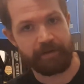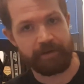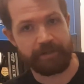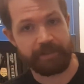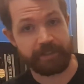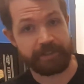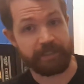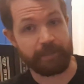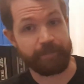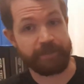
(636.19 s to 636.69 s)

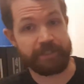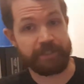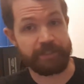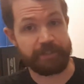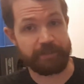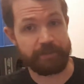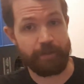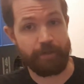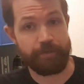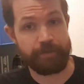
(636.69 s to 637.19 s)
That's
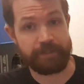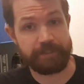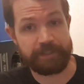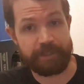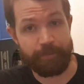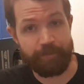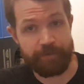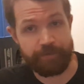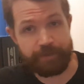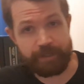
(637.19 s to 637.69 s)

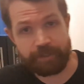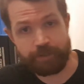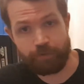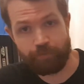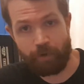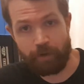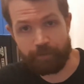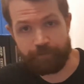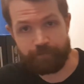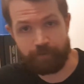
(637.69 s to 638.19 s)
something that you
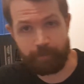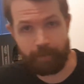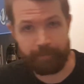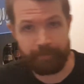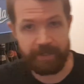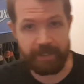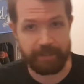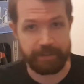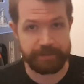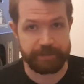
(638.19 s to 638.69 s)
want from a
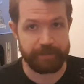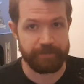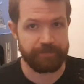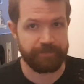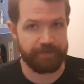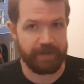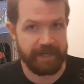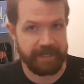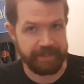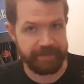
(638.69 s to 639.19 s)
Pils,
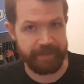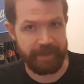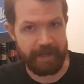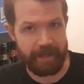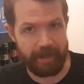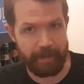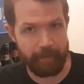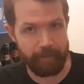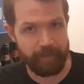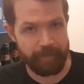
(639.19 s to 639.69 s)

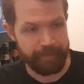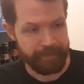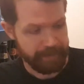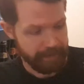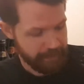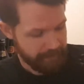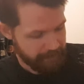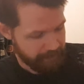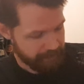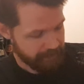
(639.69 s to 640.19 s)
Feinherb.
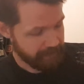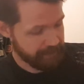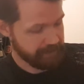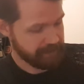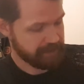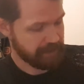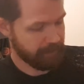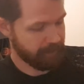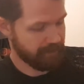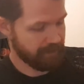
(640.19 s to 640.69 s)
And
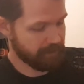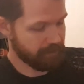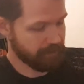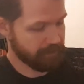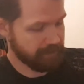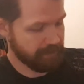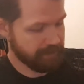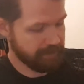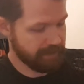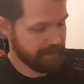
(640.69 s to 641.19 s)
it's gonna be
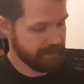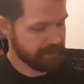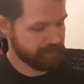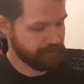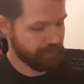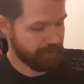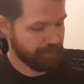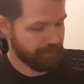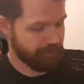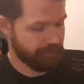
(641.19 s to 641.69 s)
good and nice
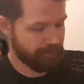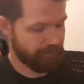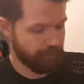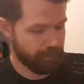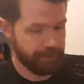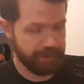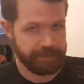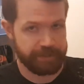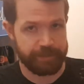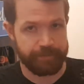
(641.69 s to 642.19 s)
with a
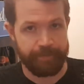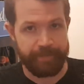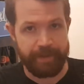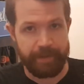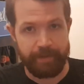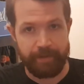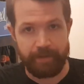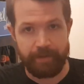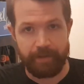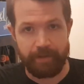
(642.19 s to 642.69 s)
fresh
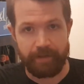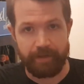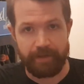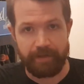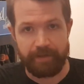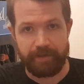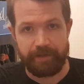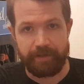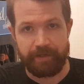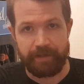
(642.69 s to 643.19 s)

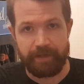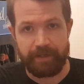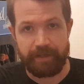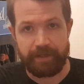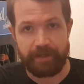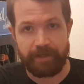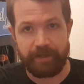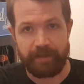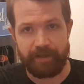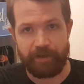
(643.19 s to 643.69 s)

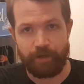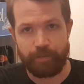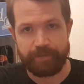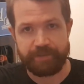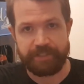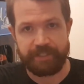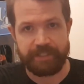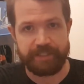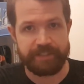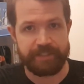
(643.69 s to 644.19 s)

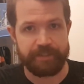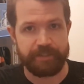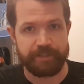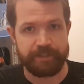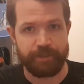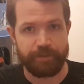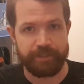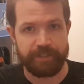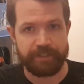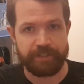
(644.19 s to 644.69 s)
hops taste.
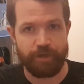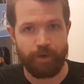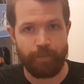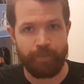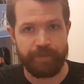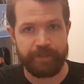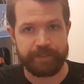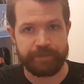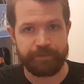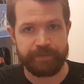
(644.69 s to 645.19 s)
So let's
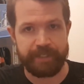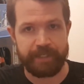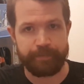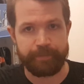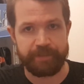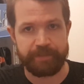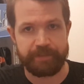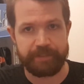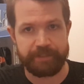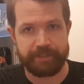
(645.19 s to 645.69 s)
open this one
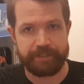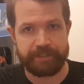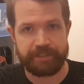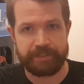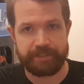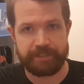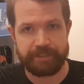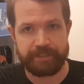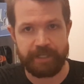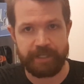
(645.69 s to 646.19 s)
up.
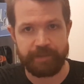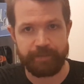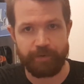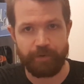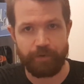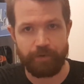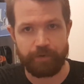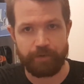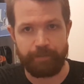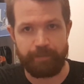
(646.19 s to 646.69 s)

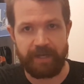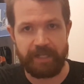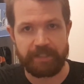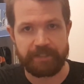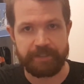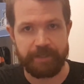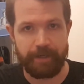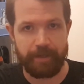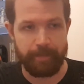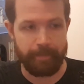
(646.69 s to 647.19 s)
Sternburg
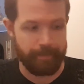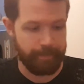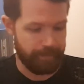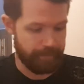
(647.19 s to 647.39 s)
Pilsner.